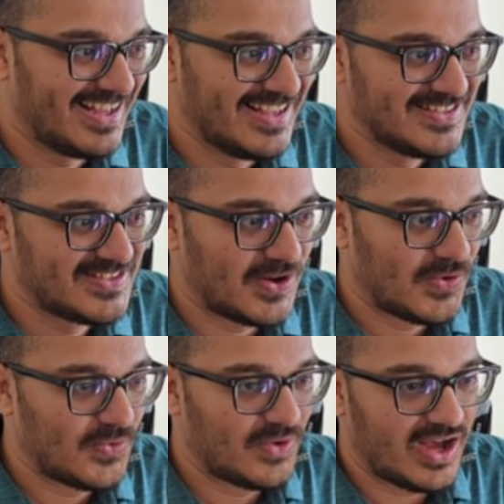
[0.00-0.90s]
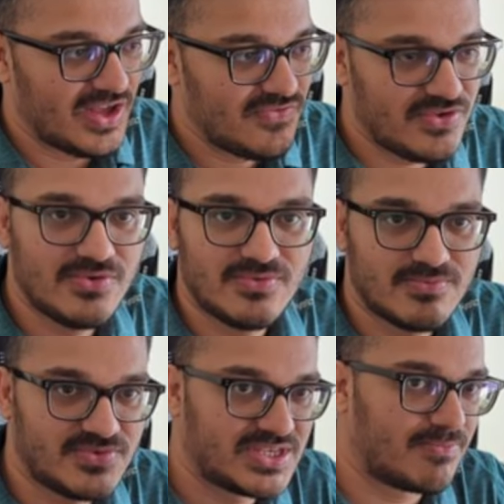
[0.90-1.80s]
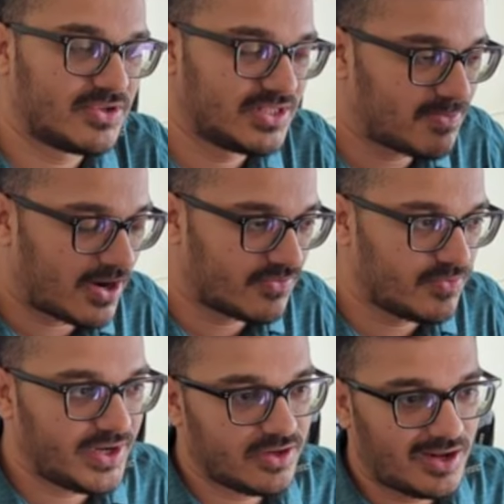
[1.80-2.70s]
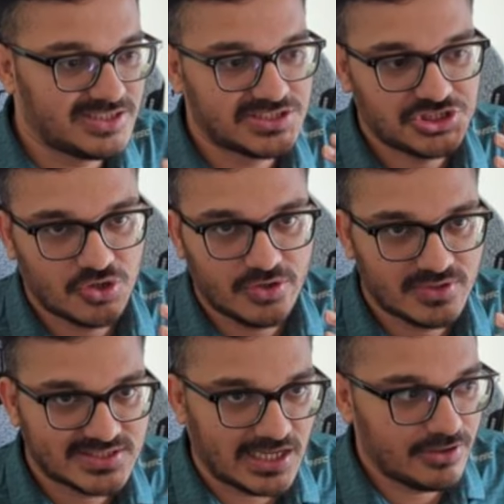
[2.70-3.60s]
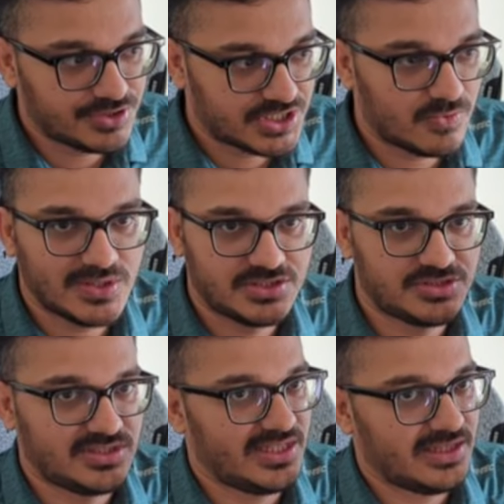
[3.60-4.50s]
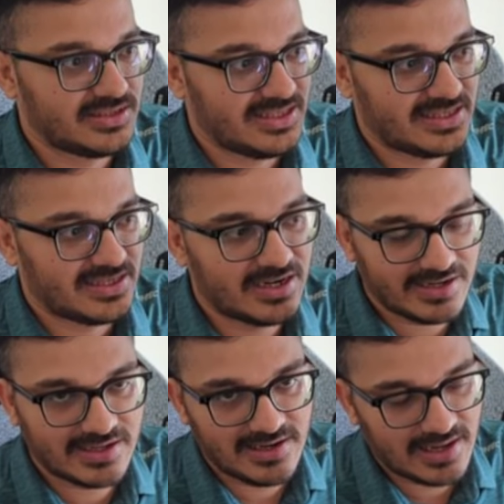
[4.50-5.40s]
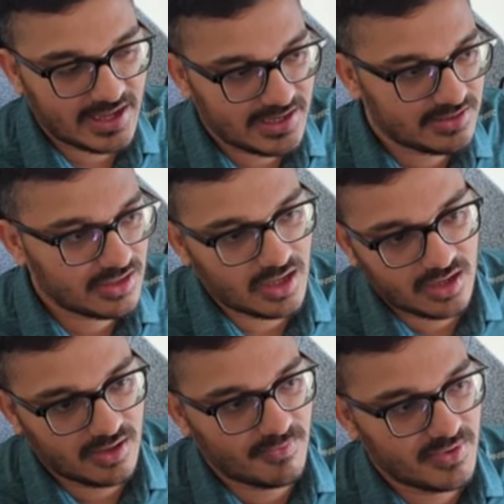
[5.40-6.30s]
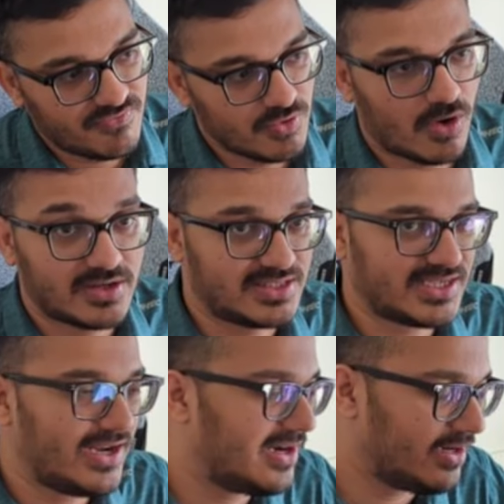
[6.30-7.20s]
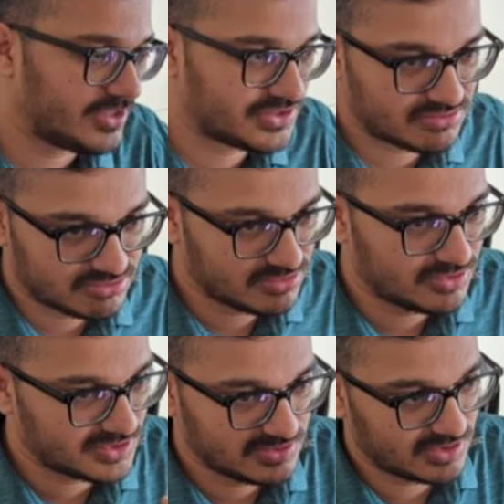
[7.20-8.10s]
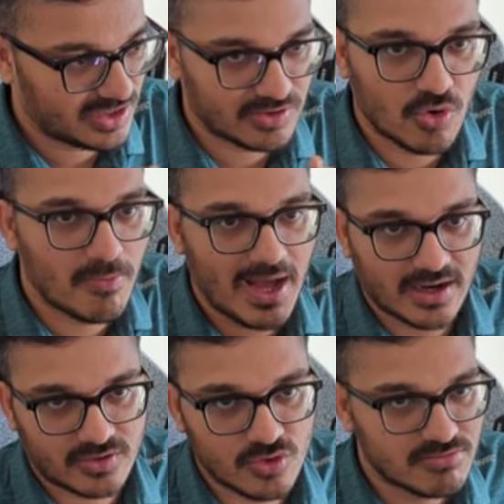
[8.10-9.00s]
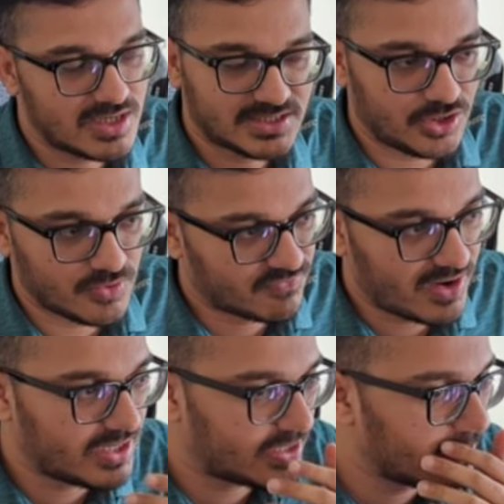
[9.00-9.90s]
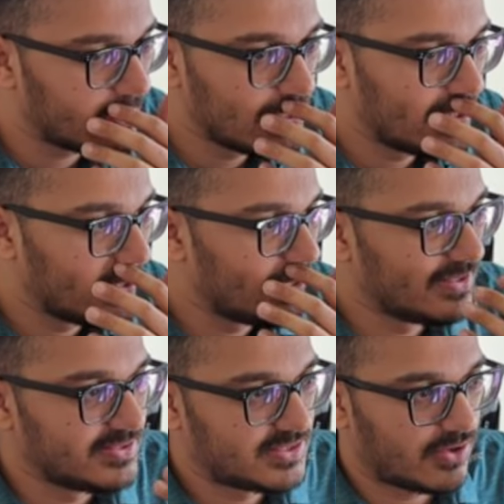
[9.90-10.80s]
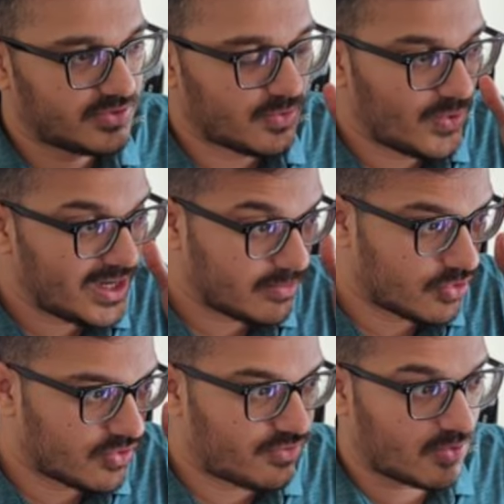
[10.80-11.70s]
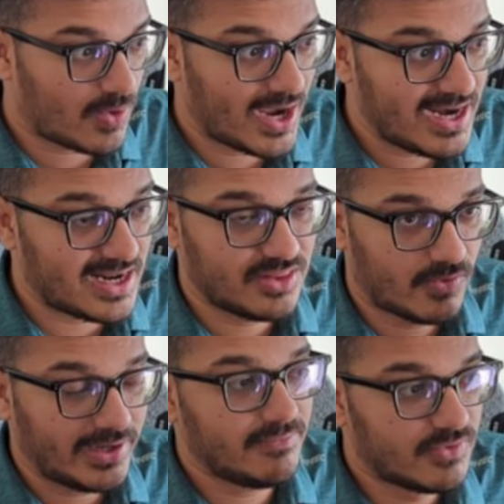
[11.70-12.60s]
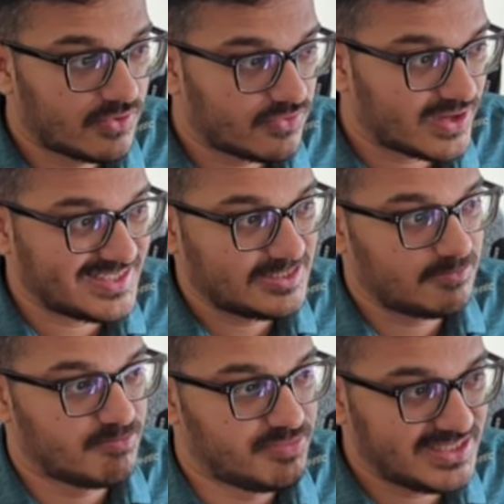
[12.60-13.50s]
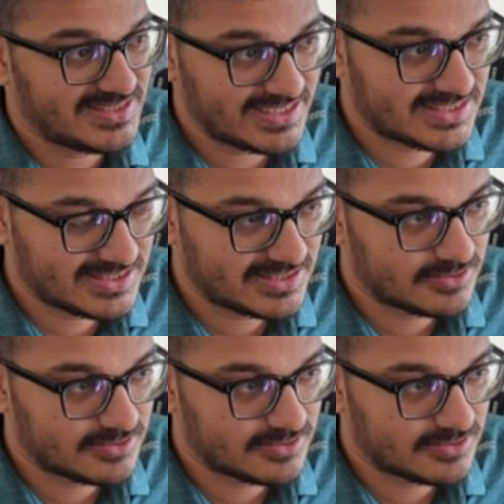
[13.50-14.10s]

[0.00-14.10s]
So if you skip to this part of the video, I'll just show you the solution with the critical line. If you want the sideline, just go back 2 minutes and you will find it. So the winning move for white and the only move is b6.